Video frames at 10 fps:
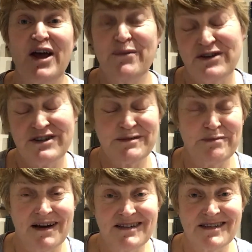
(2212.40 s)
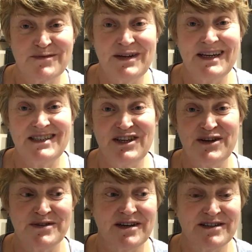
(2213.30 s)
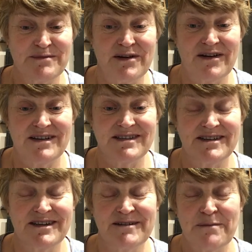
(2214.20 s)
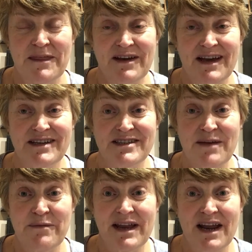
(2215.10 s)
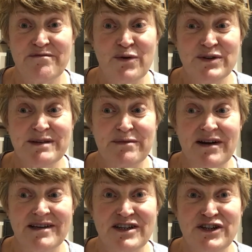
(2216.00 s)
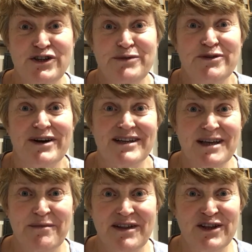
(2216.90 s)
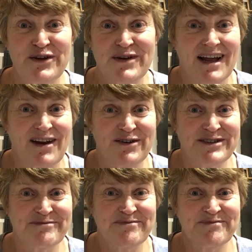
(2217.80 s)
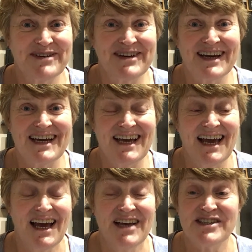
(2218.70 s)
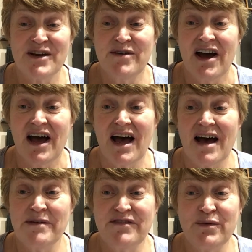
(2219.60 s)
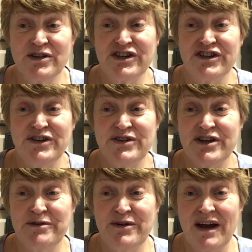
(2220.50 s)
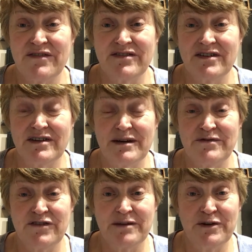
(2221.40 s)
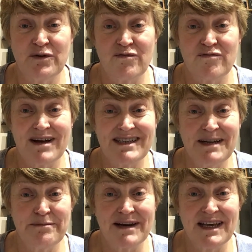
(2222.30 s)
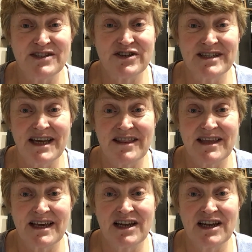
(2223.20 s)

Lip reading: we just must. We need to use our supplies. Okay, so then we can have more supplies and new products coming in the new catalogues. Okay, so if you're watching on YouTube and you haven't followed me already, please just hit the